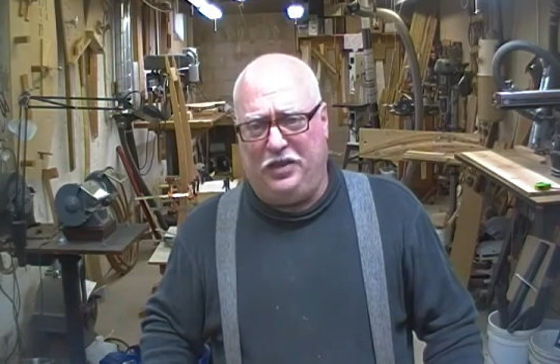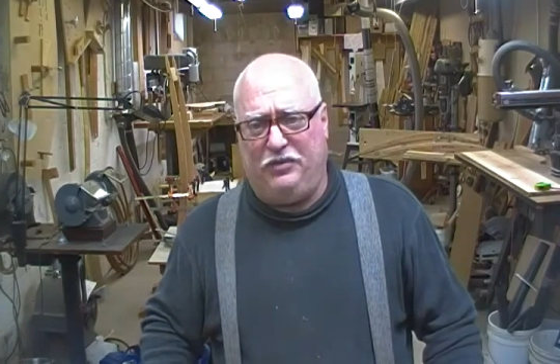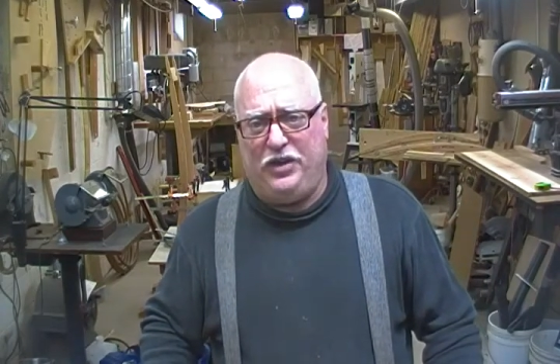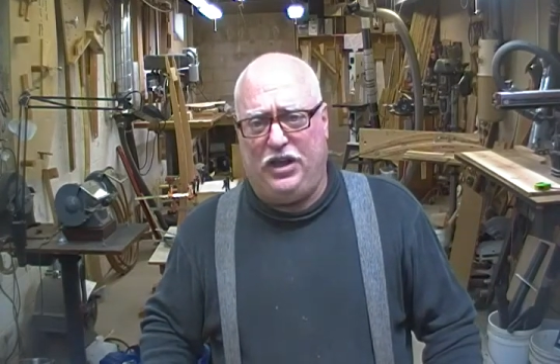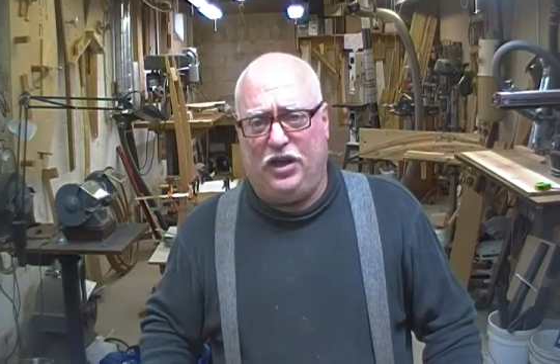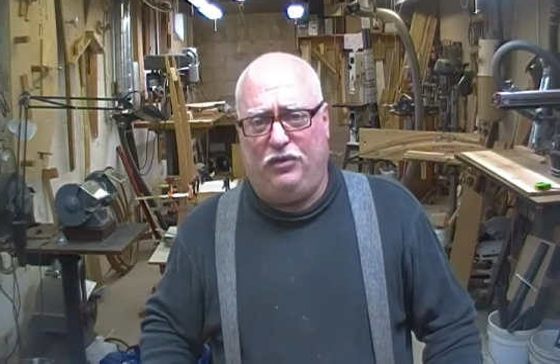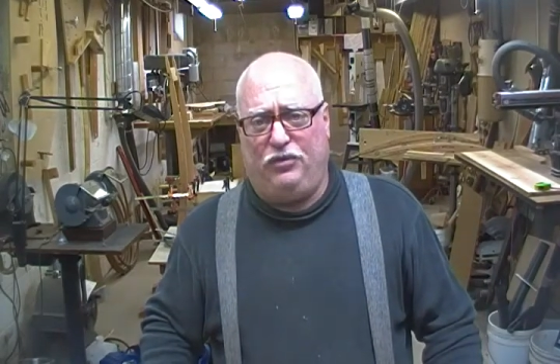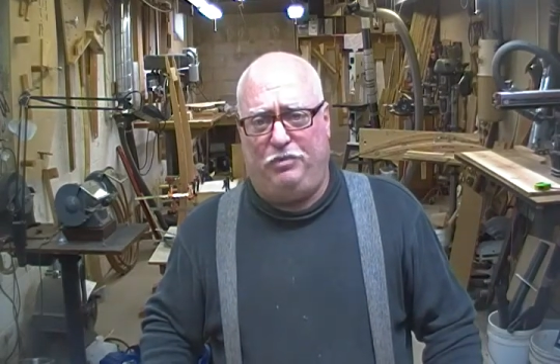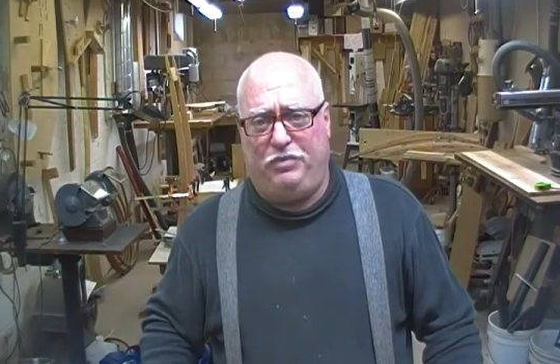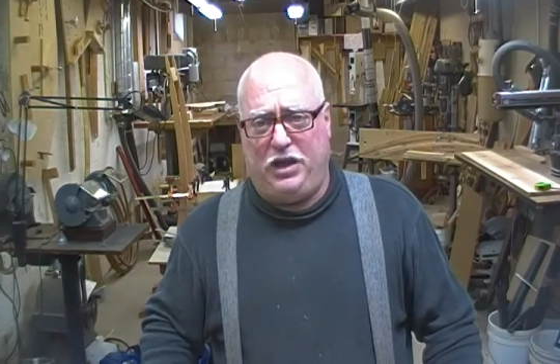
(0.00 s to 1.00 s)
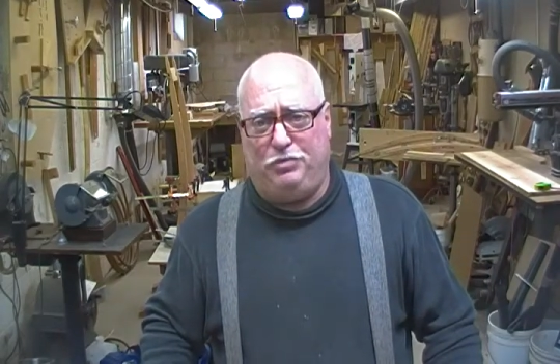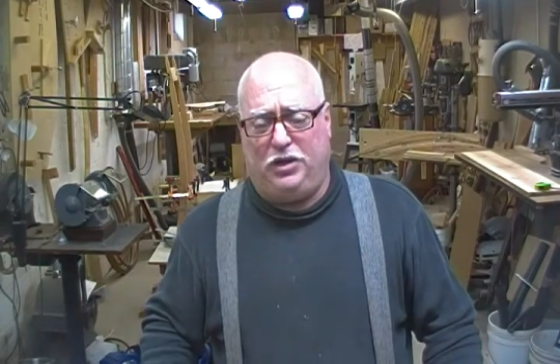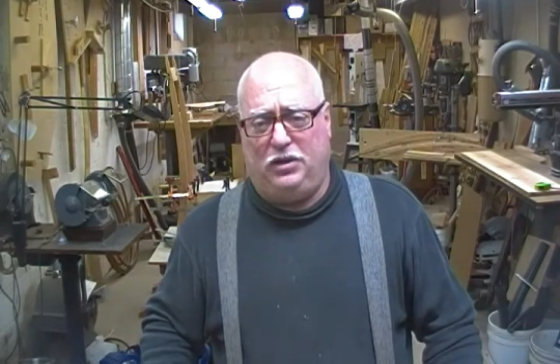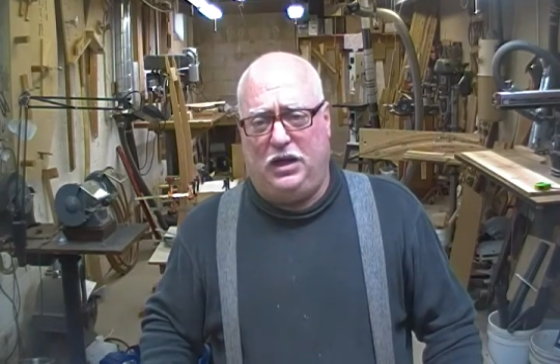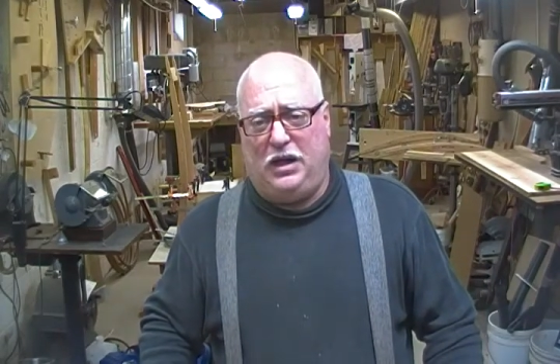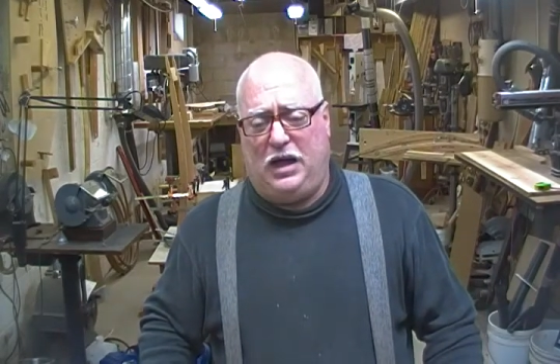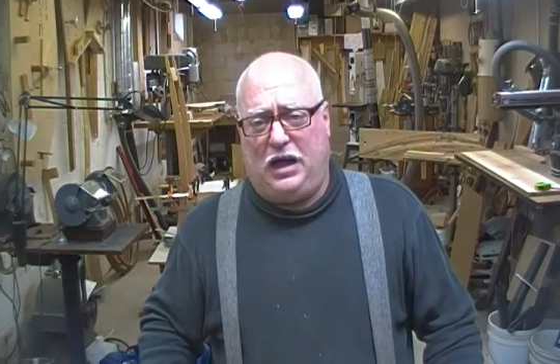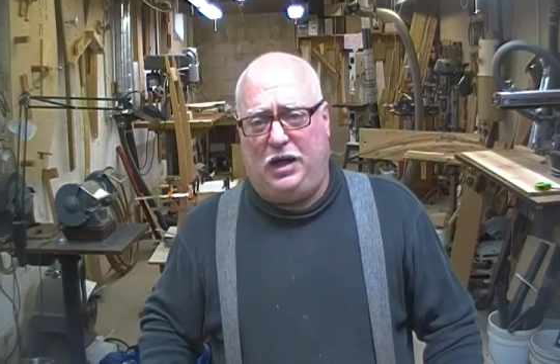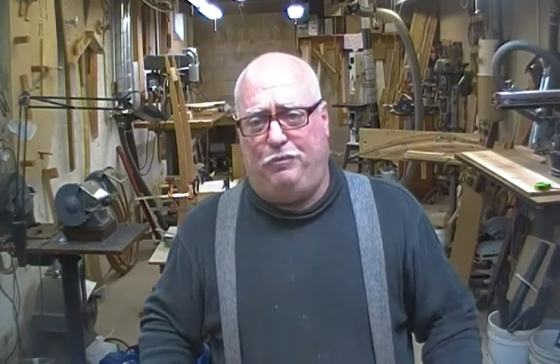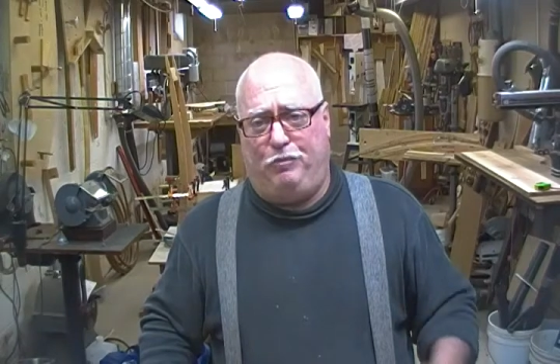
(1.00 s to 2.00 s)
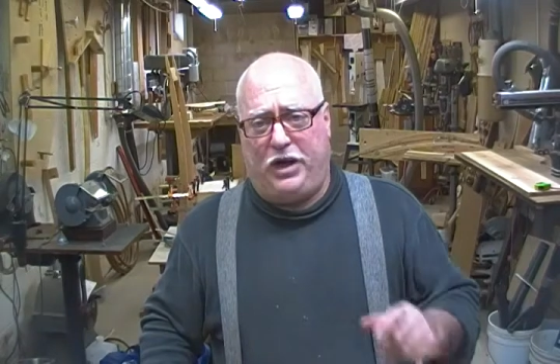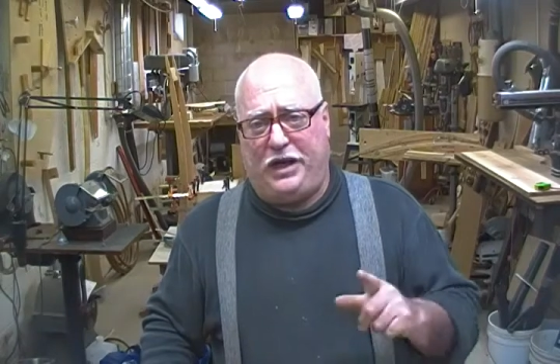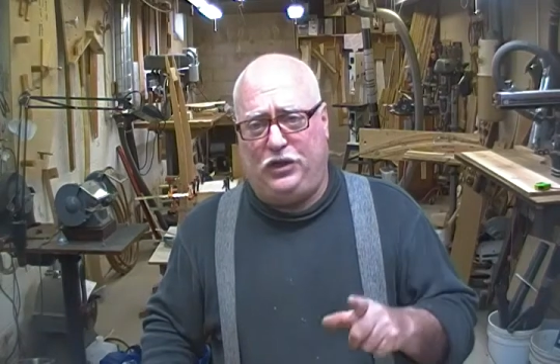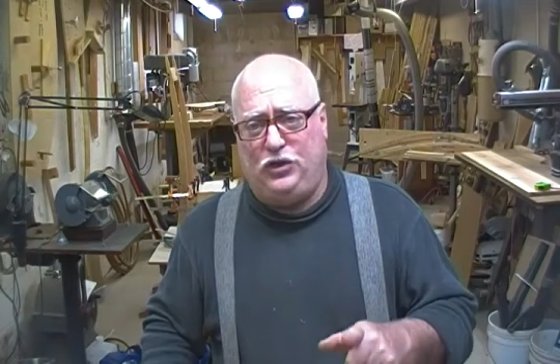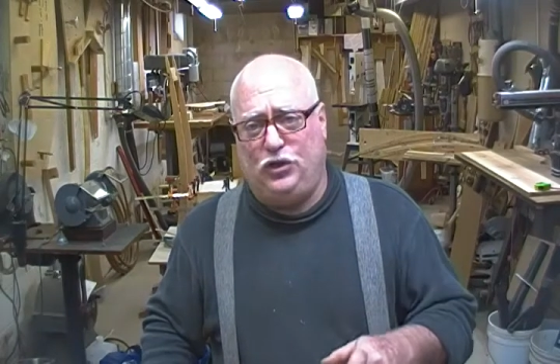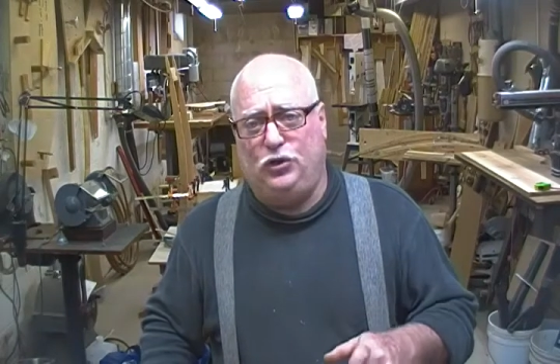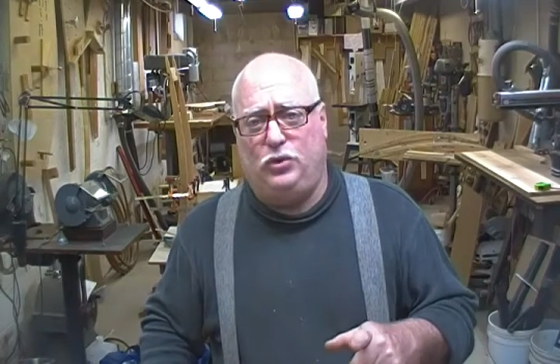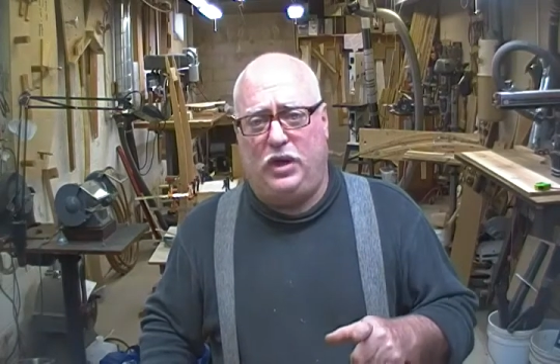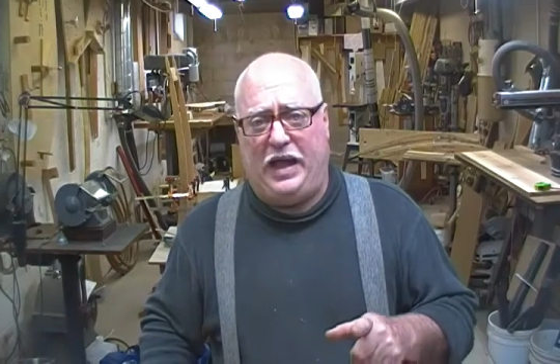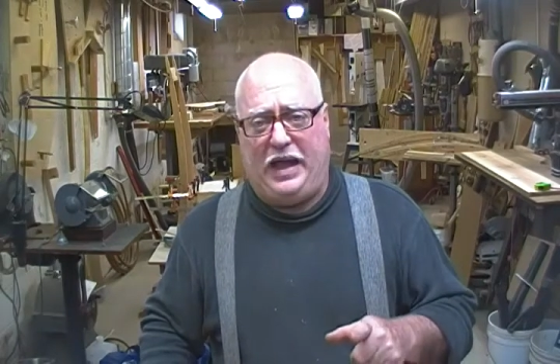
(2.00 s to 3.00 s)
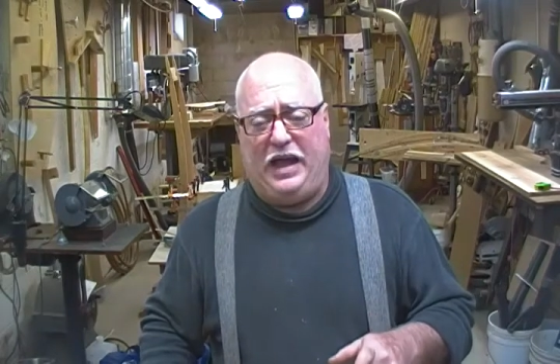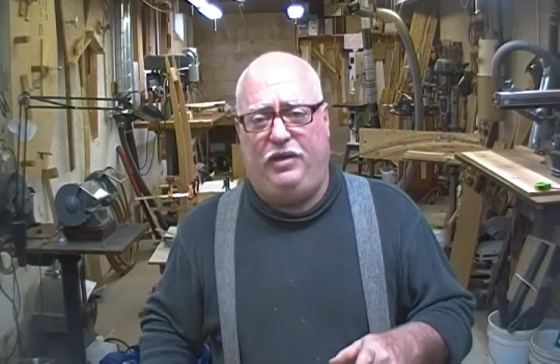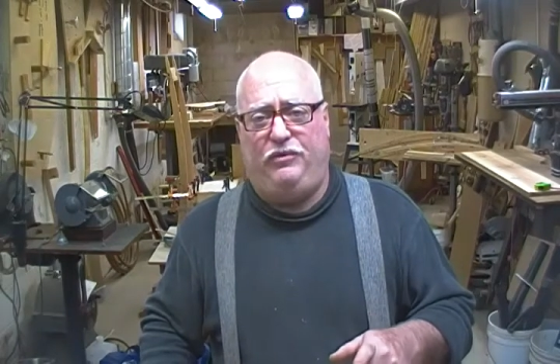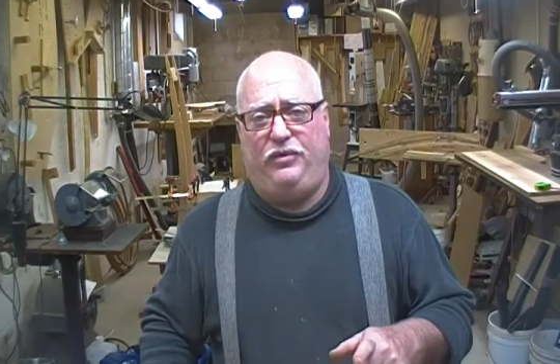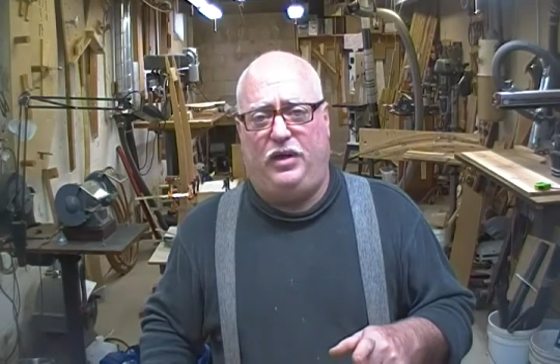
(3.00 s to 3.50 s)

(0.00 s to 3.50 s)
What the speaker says: video from people, but I do have